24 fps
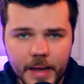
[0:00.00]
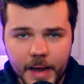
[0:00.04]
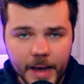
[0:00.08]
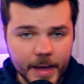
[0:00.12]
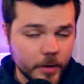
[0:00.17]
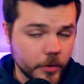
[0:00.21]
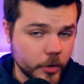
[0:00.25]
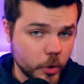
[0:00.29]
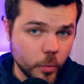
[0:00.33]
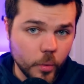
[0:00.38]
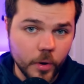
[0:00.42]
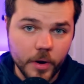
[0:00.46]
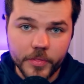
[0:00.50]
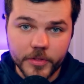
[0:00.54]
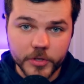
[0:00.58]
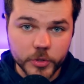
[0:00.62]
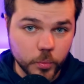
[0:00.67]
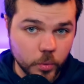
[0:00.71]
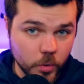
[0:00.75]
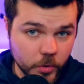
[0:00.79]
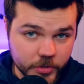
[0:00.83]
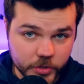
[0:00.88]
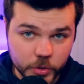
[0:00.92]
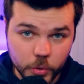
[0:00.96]
I don't know where
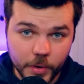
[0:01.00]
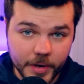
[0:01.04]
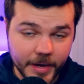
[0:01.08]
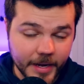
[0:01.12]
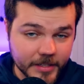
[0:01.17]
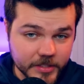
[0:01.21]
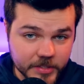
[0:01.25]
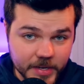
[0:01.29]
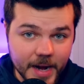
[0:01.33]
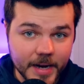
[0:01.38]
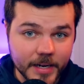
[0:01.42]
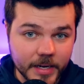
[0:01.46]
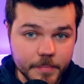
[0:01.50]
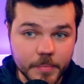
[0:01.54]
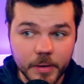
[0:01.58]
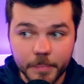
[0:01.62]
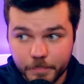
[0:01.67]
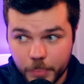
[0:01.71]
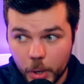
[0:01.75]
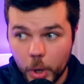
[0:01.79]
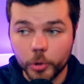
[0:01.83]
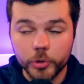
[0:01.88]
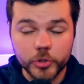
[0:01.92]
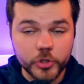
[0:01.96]
this world is going exactly,
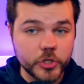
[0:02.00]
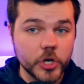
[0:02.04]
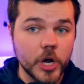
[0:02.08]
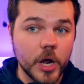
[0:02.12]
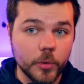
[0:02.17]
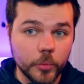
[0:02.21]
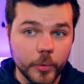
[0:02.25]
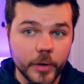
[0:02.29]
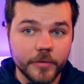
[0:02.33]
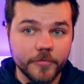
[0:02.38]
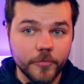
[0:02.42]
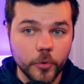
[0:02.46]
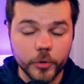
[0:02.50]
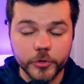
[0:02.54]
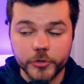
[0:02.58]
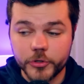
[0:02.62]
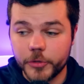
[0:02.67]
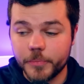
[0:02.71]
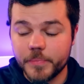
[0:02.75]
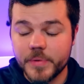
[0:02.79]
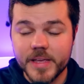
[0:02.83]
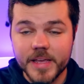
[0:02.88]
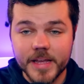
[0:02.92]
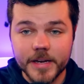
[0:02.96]
but post John Wick four
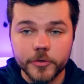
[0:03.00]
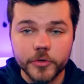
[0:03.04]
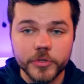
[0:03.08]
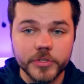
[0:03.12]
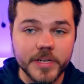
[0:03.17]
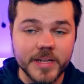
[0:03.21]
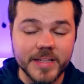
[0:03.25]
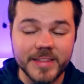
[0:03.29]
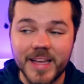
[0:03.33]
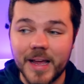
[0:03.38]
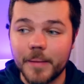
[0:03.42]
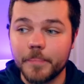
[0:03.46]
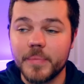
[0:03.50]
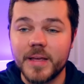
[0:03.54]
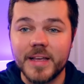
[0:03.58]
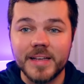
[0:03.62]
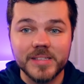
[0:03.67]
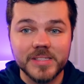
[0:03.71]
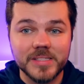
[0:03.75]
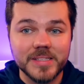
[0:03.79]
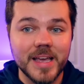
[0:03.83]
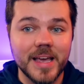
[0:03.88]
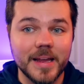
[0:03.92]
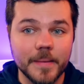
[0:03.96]
should be interesting. That being
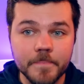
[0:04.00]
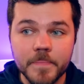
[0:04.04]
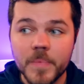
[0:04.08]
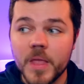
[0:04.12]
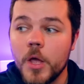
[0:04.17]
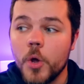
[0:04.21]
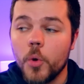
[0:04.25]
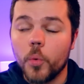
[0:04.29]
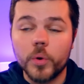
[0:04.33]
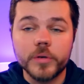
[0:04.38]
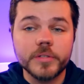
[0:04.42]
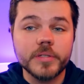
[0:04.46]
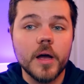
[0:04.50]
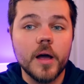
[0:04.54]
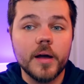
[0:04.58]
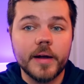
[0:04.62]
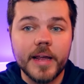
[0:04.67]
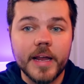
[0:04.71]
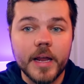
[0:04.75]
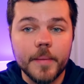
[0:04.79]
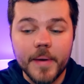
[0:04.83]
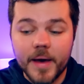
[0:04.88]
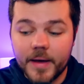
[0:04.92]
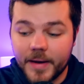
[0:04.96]
said, we're
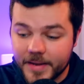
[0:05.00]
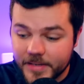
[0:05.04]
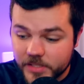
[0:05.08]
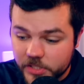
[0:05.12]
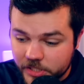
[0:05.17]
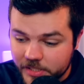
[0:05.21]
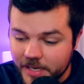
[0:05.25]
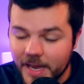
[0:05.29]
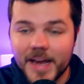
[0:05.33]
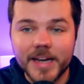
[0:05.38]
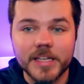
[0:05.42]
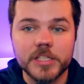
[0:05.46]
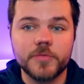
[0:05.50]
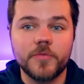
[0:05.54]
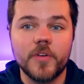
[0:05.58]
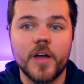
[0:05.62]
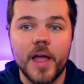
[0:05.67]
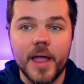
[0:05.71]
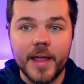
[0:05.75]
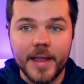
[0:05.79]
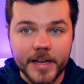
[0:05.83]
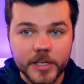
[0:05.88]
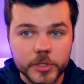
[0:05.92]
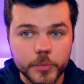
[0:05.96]
talking about a
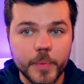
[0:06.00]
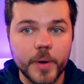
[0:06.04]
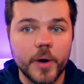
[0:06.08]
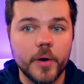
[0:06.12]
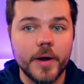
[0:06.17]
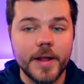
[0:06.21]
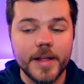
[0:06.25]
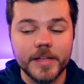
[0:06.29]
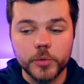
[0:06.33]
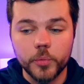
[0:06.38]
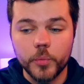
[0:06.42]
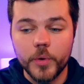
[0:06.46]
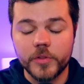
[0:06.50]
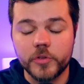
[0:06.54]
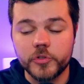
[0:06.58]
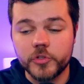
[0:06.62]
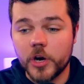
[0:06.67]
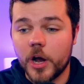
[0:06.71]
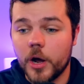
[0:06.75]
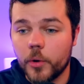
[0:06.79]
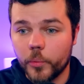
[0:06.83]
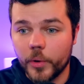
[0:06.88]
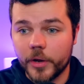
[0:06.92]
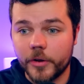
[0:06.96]
satisfying experience with
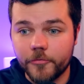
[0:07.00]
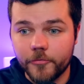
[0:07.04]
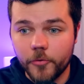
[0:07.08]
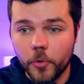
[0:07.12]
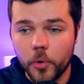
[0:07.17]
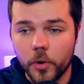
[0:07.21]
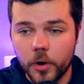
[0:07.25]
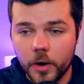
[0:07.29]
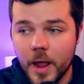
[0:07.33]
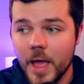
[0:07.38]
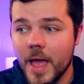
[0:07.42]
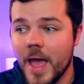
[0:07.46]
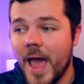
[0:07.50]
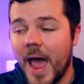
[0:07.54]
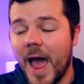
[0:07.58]
John Wick four.